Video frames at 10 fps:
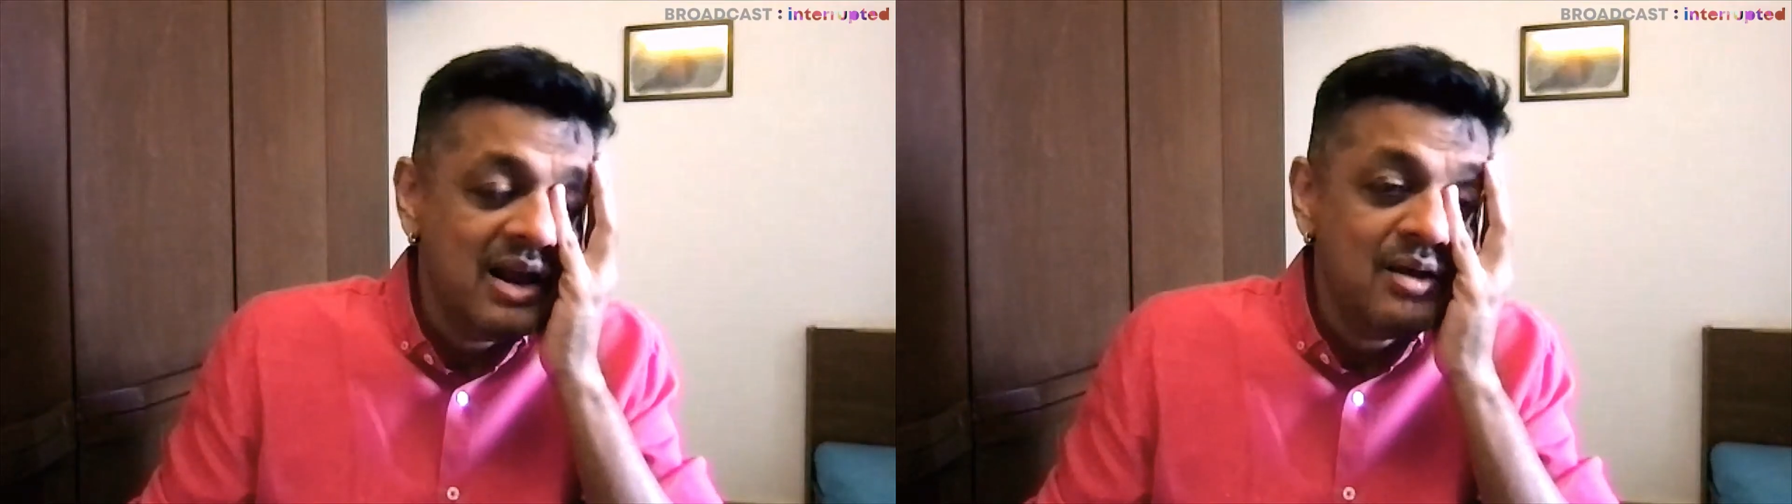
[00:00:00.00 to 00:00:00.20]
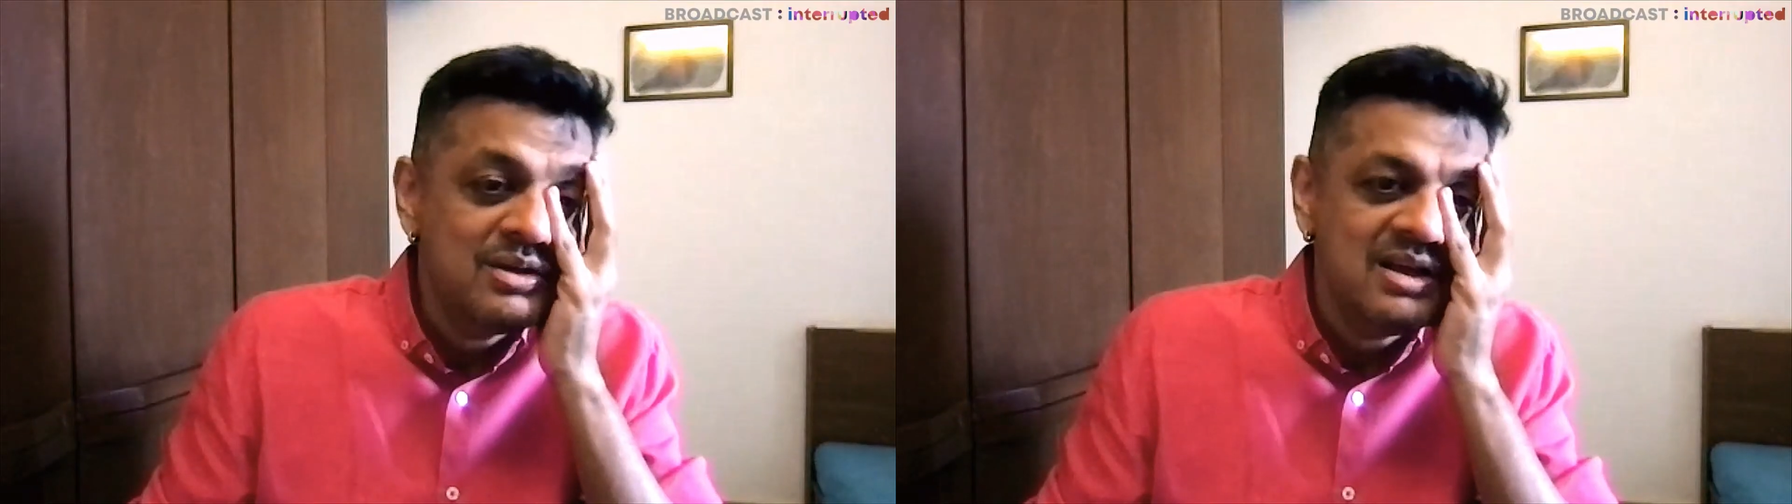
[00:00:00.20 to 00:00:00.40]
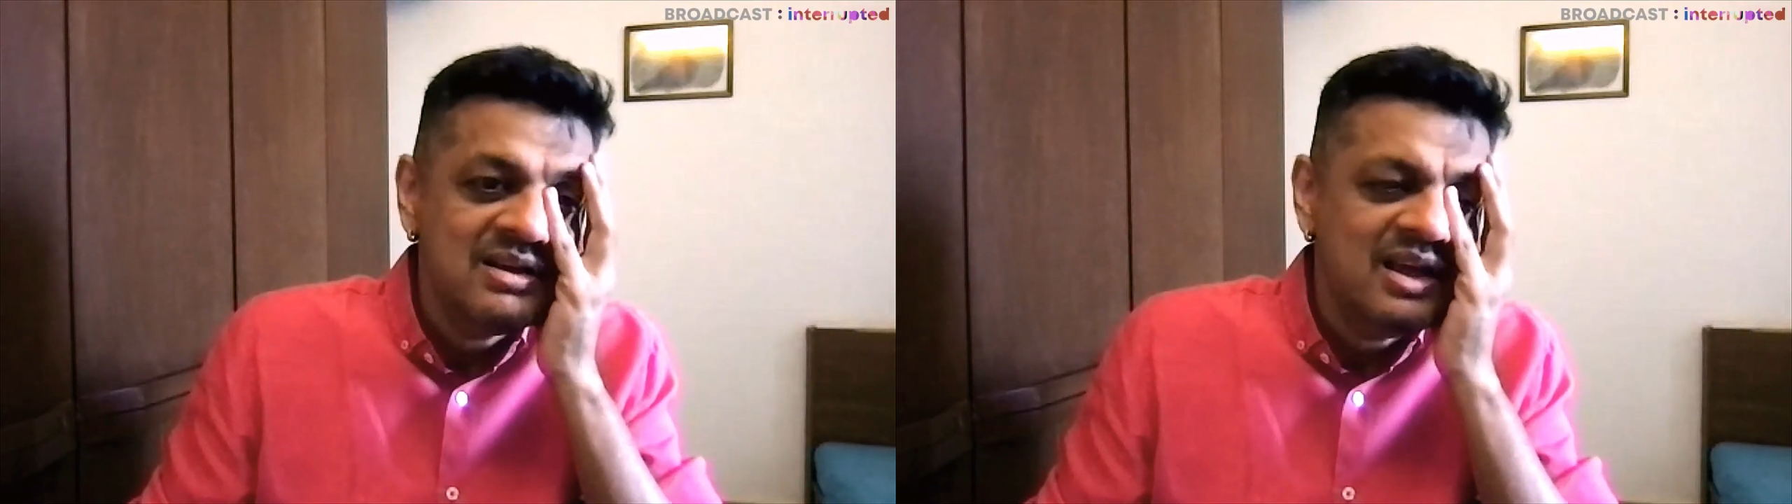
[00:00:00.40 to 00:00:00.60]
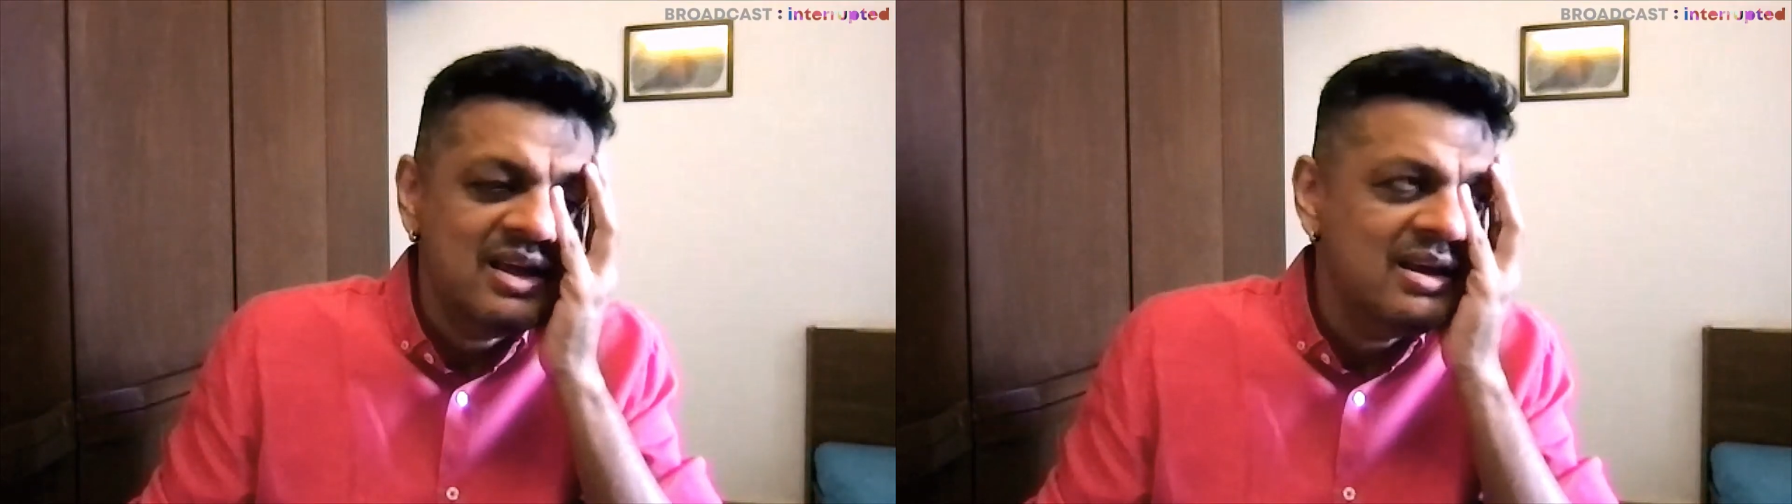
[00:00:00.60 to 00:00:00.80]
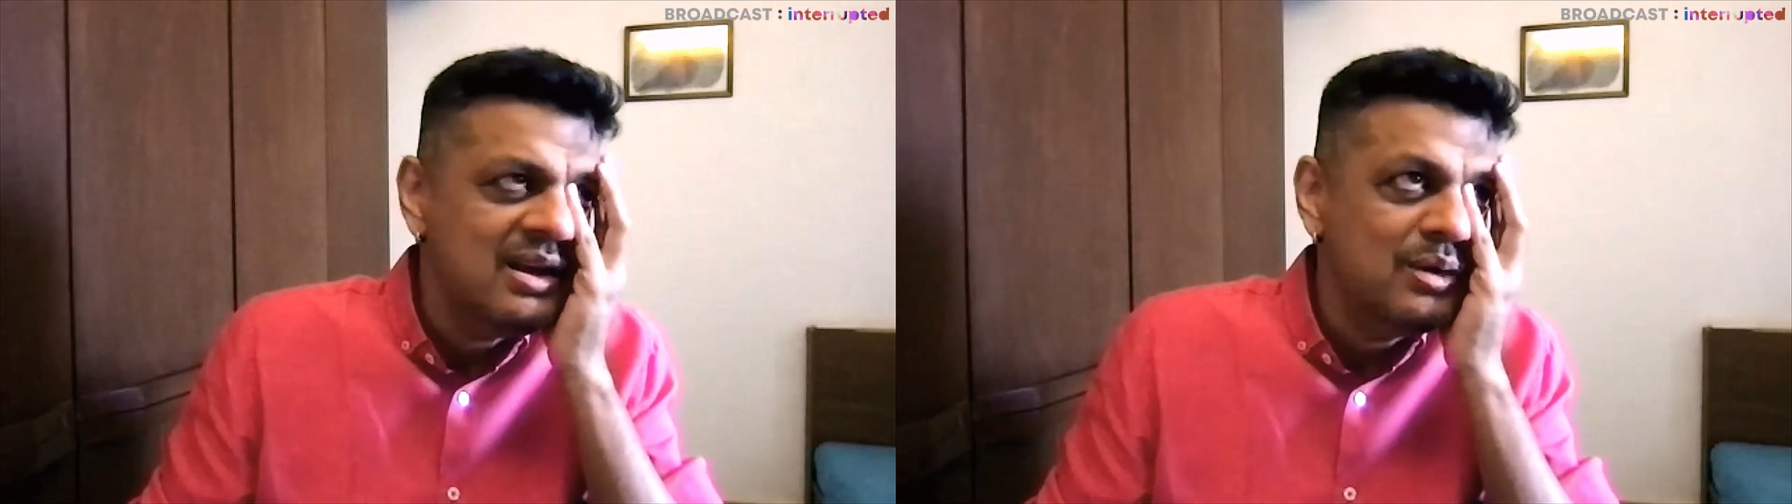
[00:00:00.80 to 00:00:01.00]
And I was like,
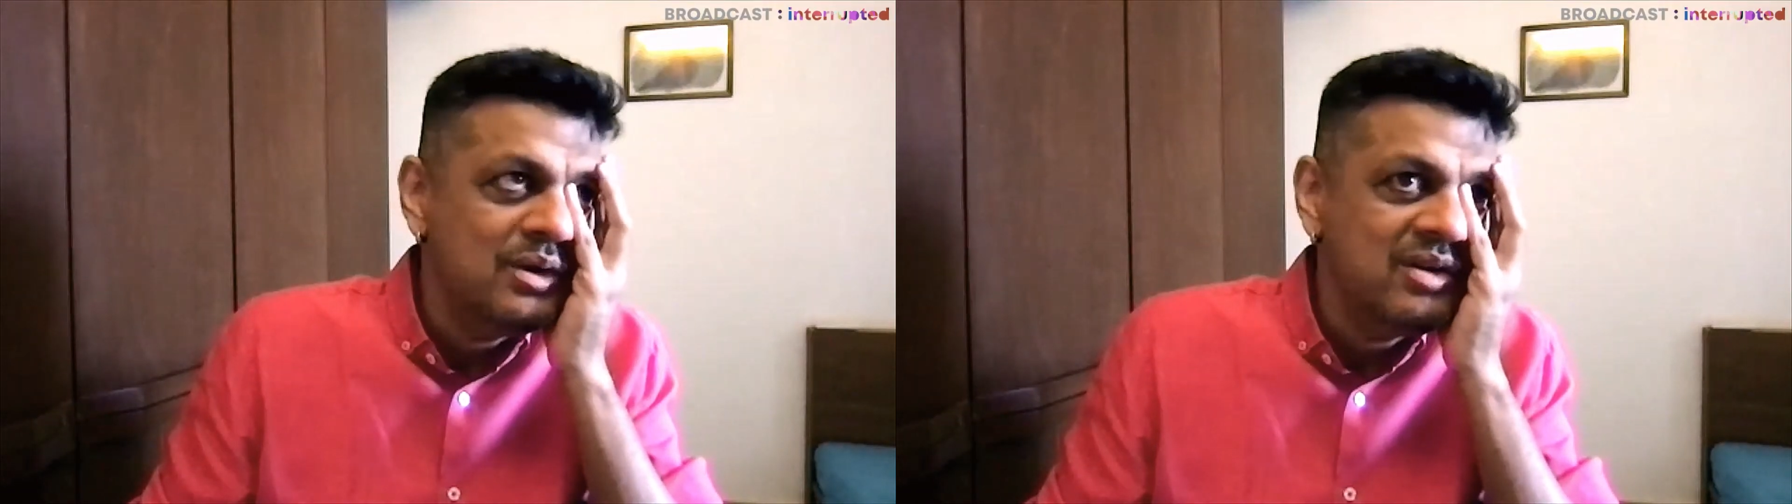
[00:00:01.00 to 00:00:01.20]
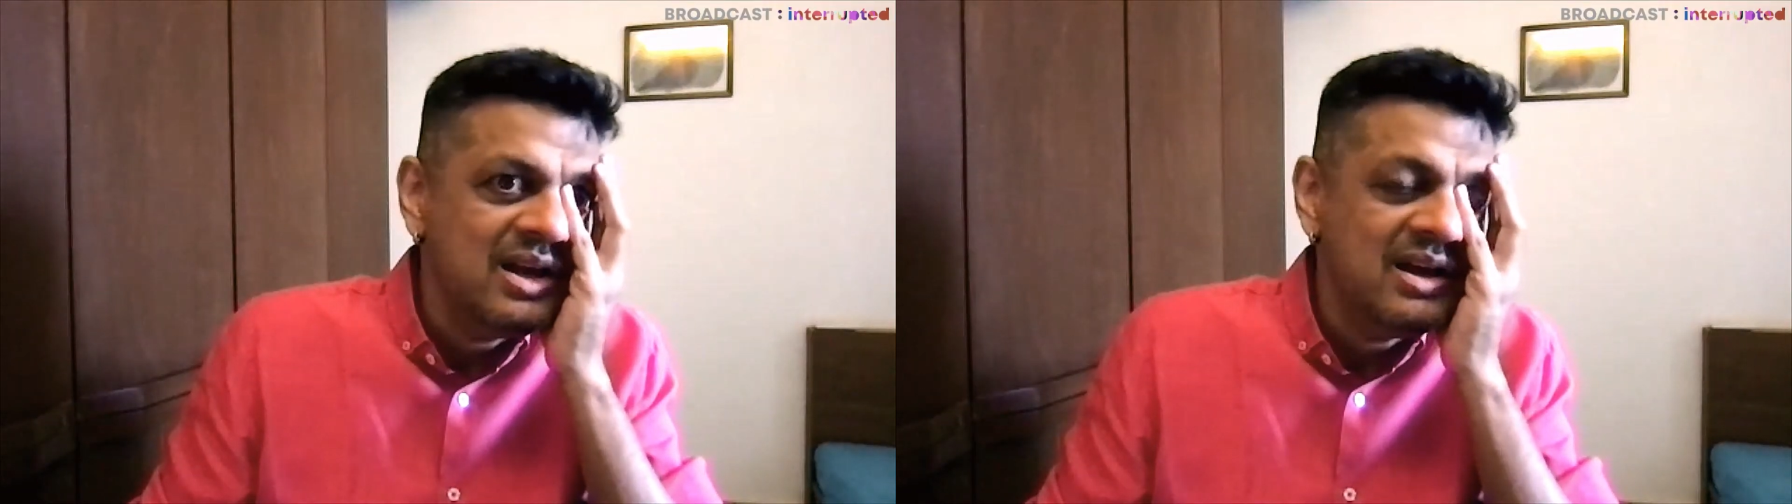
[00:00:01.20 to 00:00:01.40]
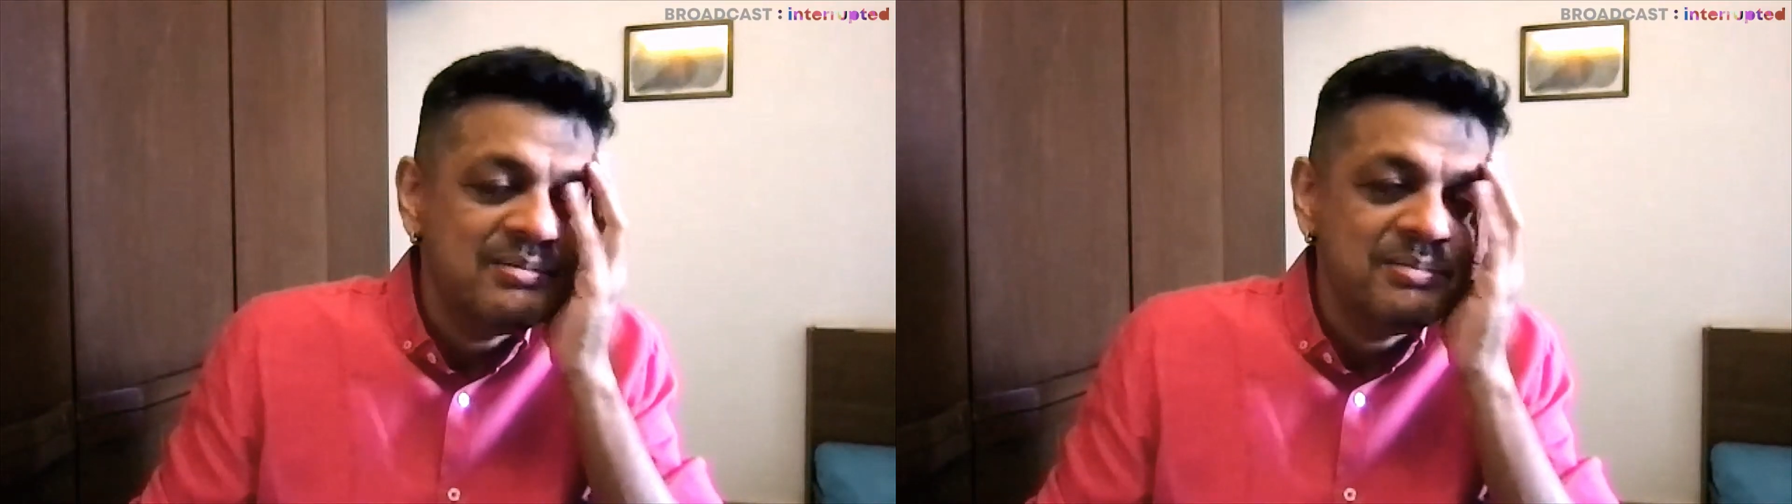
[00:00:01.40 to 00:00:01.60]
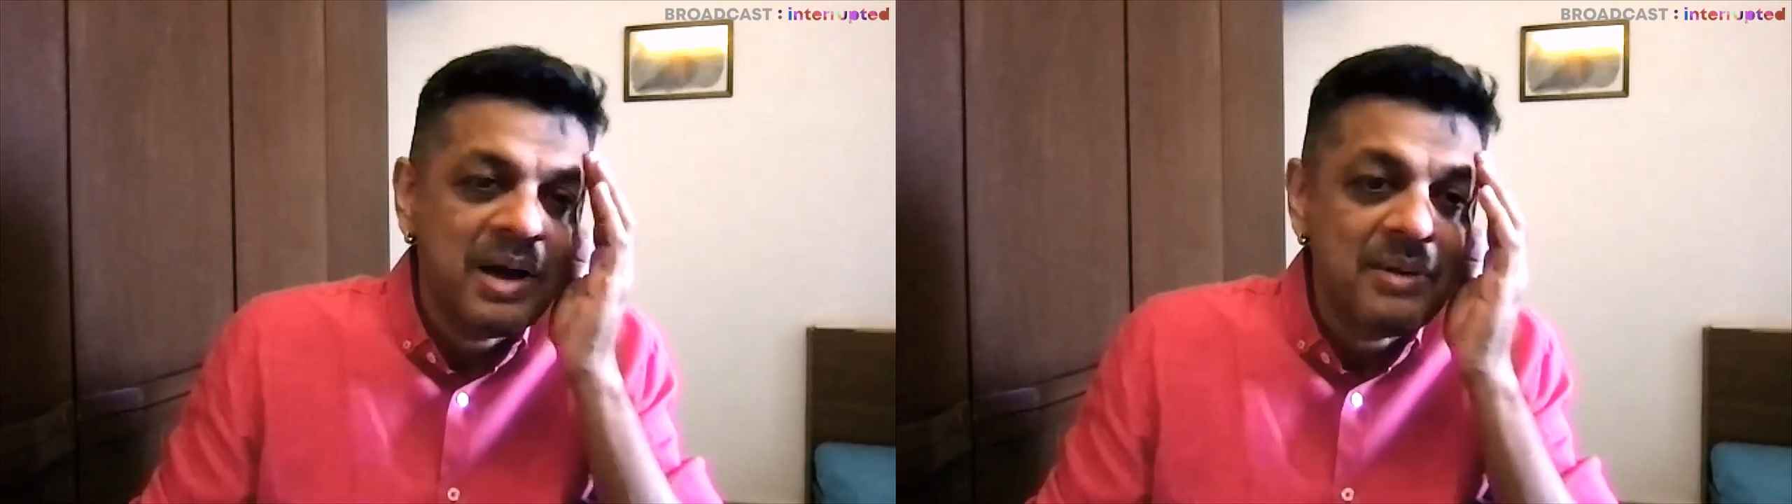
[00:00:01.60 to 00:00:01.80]
wow.